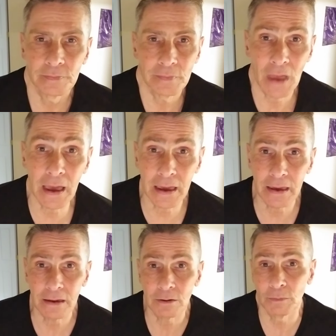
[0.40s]

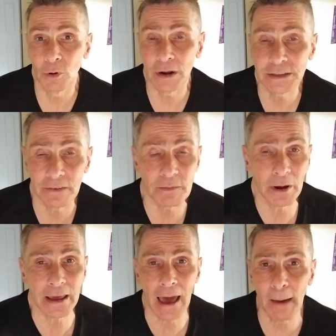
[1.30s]
Hey, good morning to
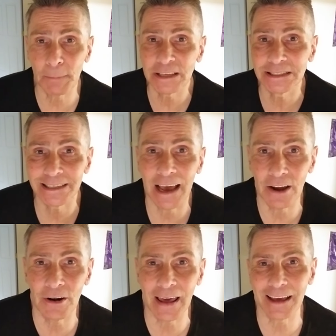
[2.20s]
everybody. Happy
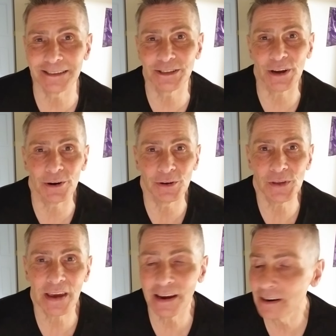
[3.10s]
Saturday. It's Daryl
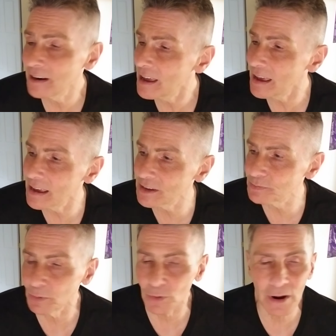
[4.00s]
here. It is
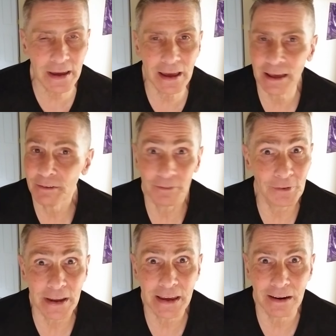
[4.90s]
bright and
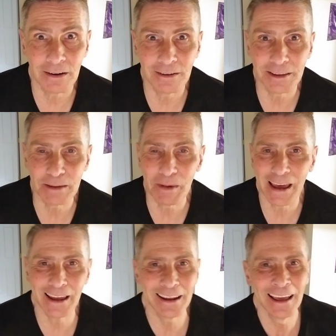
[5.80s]
freaking early,
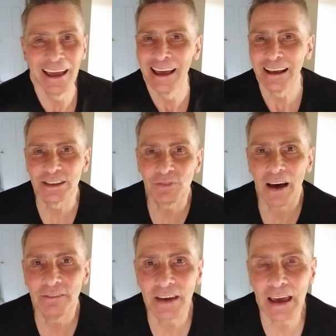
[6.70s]
man. It's
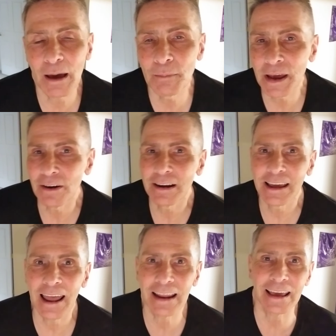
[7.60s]
5 a.m. here in
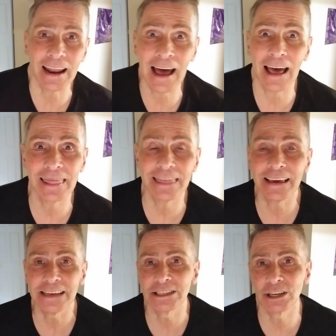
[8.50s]
Connecticut on the
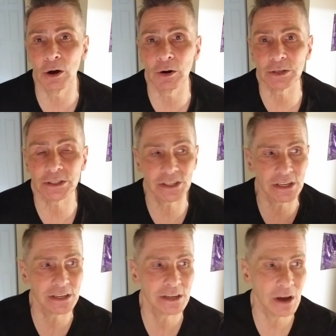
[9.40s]
East Coast.